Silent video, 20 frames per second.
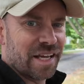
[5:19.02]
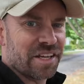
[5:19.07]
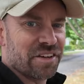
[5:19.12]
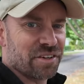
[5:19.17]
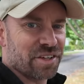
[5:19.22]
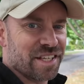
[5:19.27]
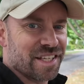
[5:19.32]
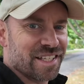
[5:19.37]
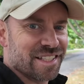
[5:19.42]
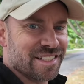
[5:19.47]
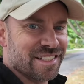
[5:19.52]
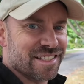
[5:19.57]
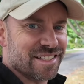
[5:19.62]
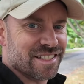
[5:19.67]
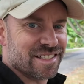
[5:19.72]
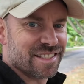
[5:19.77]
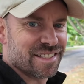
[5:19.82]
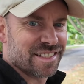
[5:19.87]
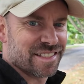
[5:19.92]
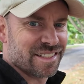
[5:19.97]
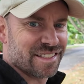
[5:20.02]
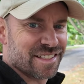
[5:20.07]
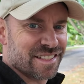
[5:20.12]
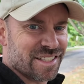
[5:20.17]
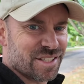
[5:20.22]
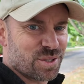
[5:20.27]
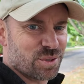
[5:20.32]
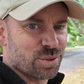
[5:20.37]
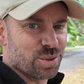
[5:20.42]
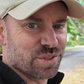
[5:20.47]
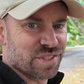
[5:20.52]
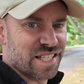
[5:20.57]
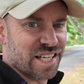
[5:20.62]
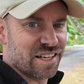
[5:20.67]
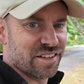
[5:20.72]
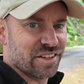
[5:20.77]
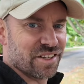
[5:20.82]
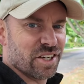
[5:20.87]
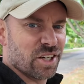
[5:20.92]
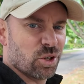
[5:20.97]
I hear kids, the school's
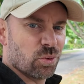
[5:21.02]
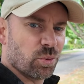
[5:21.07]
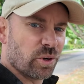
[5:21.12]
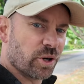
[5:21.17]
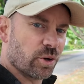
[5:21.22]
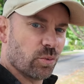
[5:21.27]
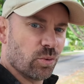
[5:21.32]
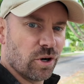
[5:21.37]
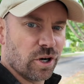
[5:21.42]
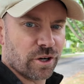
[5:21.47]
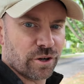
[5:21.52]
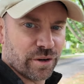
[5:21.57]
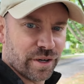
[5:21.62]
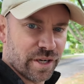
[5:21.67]
down there. We're gonna walk